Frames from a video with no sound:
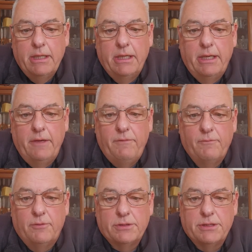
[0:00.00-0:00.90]
If
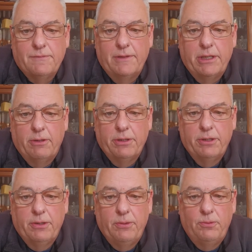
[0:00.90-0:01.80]
you've watched this video,
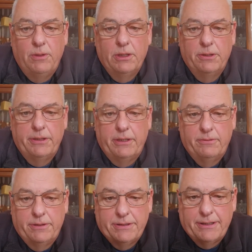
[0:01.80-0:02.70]
you will
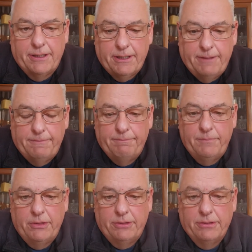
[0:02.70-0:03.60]
know that I am
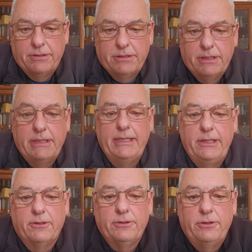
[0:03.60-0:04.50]
not keen
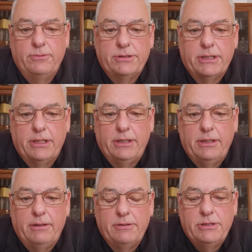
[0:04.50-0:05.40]
on
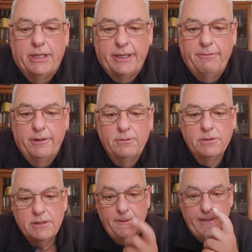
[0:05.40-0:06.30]
using gyros.